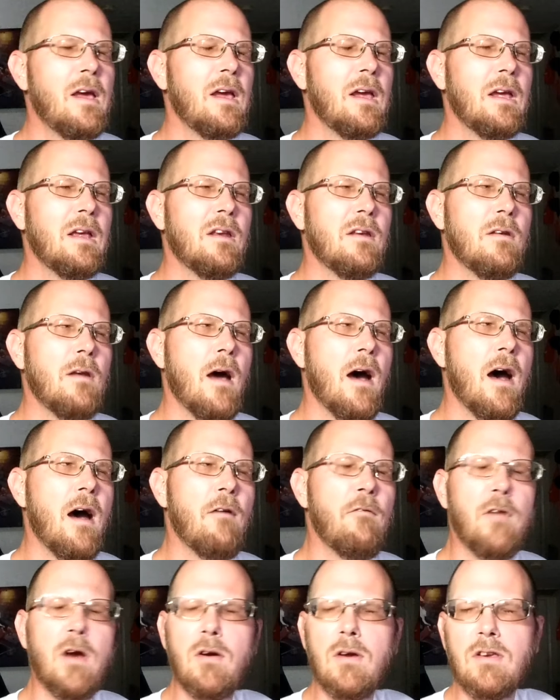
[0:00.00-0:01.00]
in
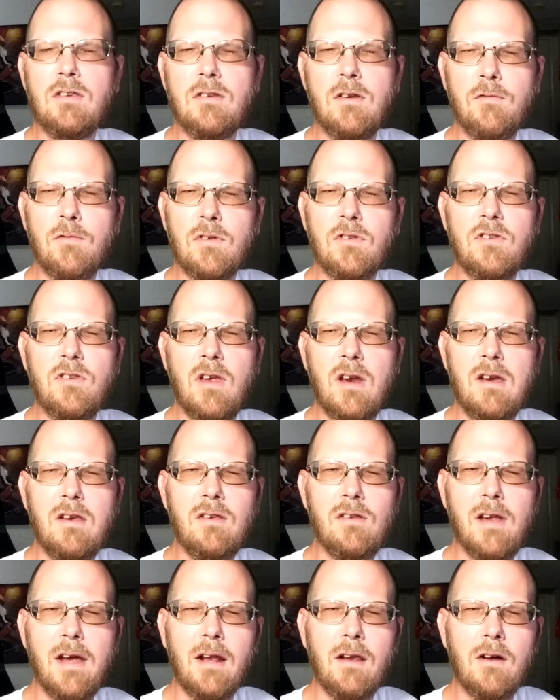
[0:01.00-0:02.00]
various different
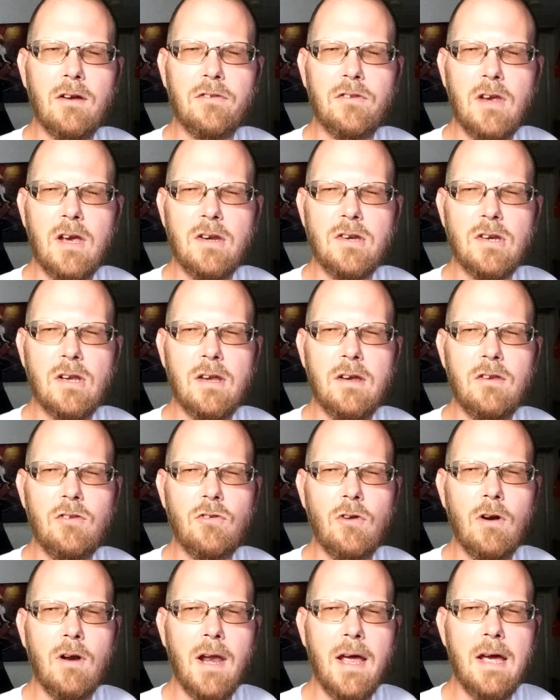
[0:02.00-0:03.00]
cities like Los Angeles,
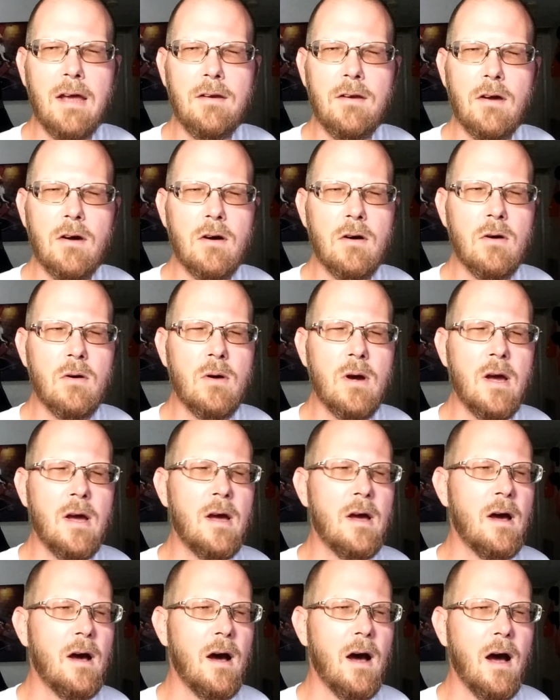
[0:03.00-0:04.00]
Orlando,
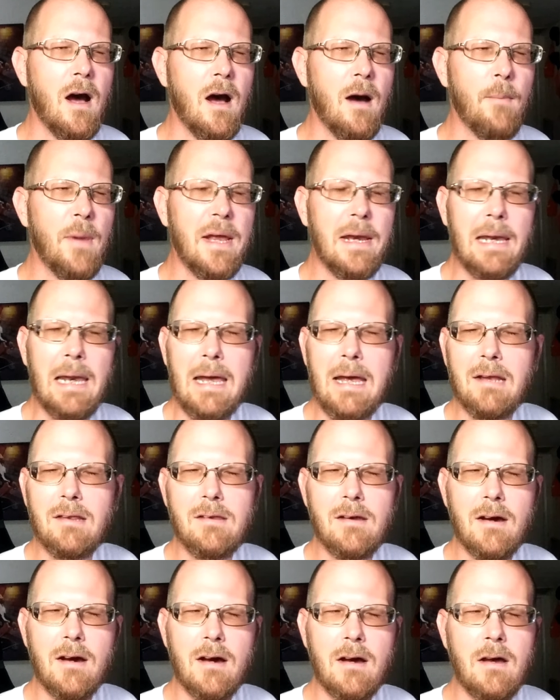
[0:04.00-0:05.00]

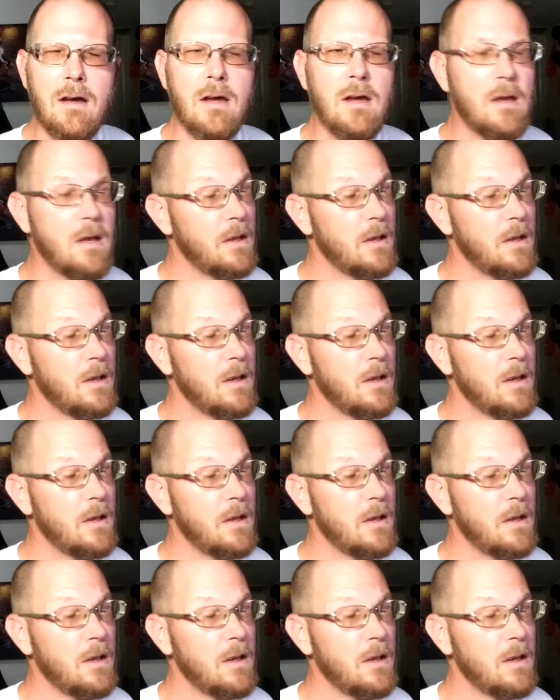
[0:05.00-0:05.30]
Atlanta.